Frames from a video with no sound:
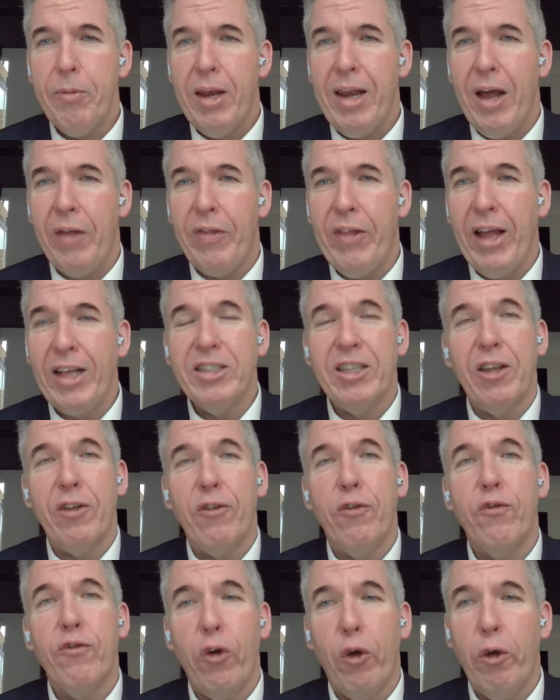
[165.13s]
Now, that's the
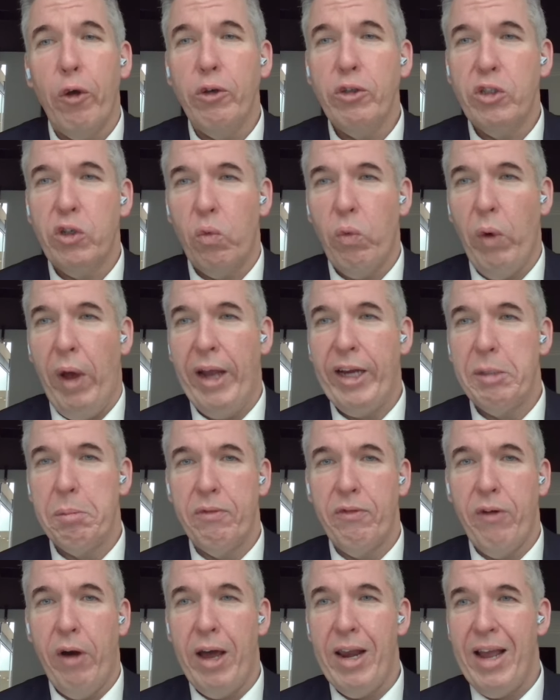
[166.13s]
first way to
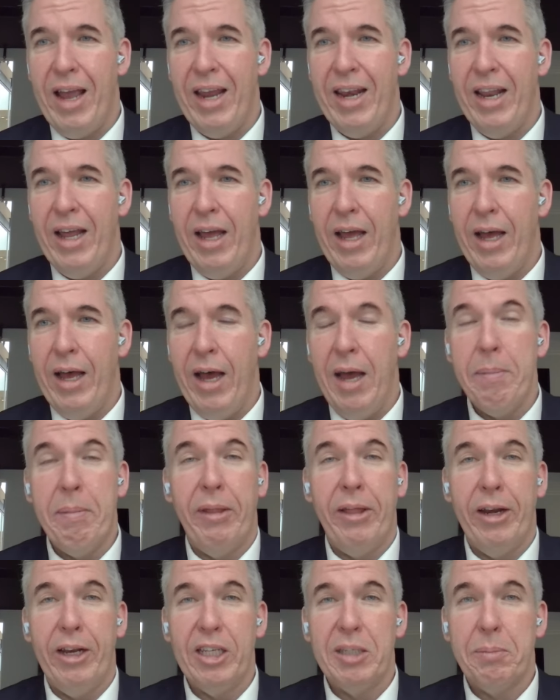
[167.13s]
provide an
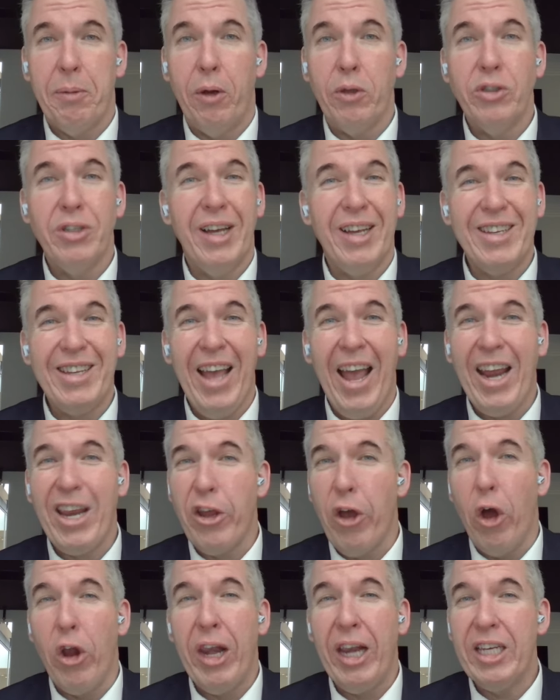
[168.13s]
ability to sponsor. Again,
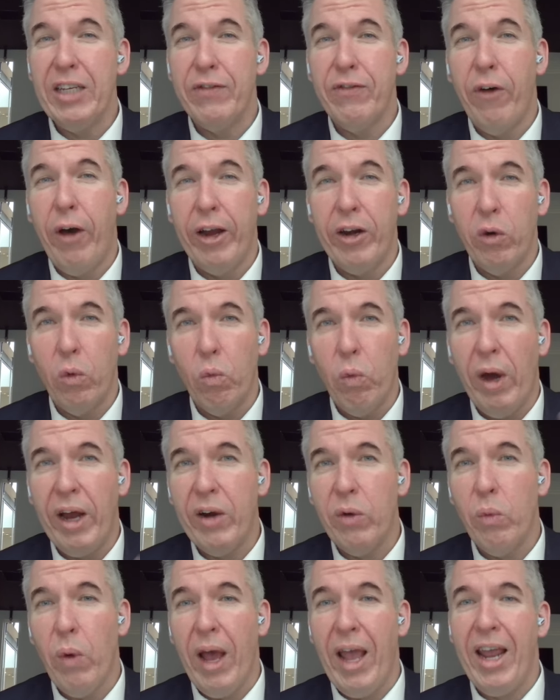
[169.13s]
you need to find
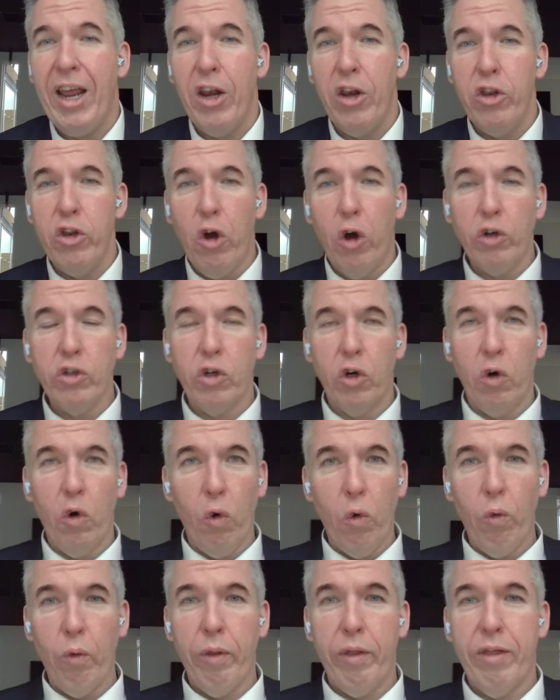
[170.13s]
one way, not
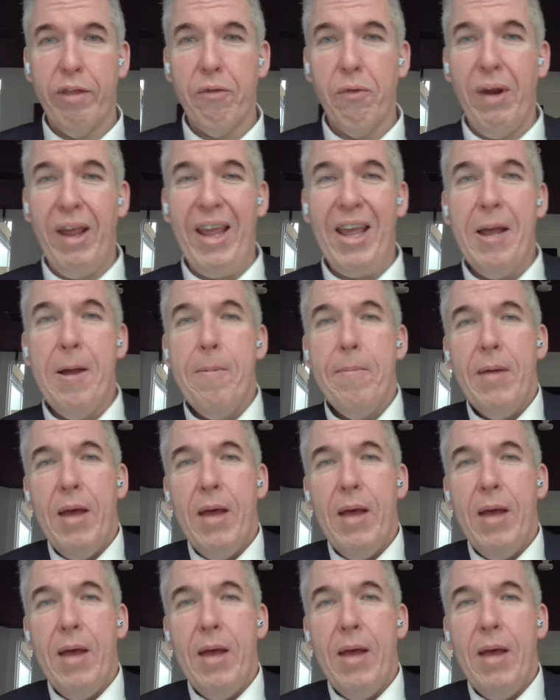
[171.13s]
all three.